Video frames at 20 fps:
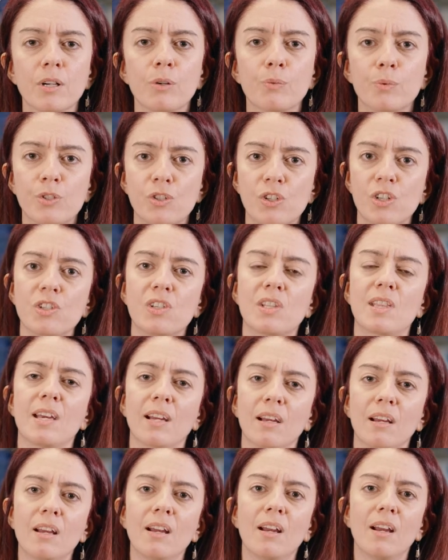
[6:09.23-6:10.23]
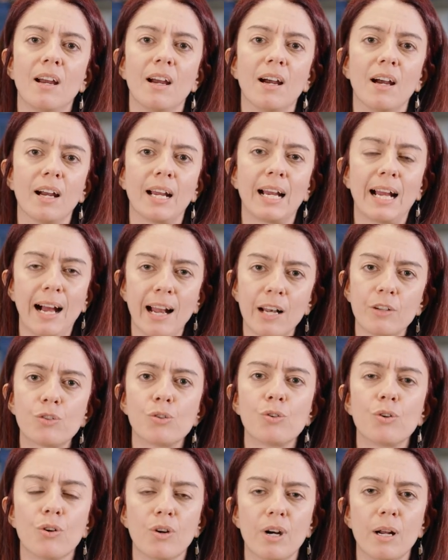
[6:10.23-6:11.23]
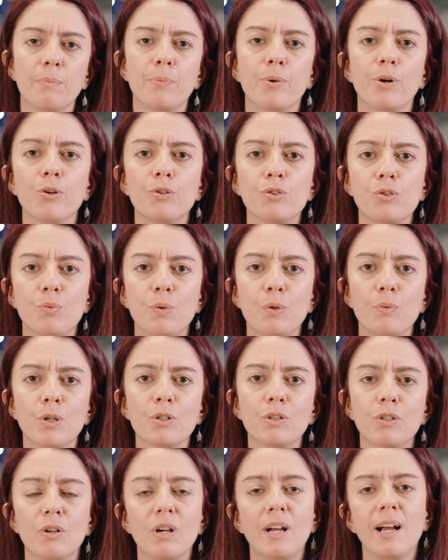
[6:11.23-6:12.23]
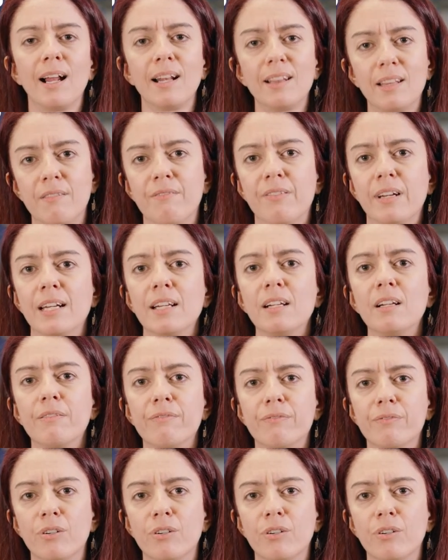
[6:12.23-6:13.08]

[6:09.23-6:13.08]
which is the culture or approach we want to cultivate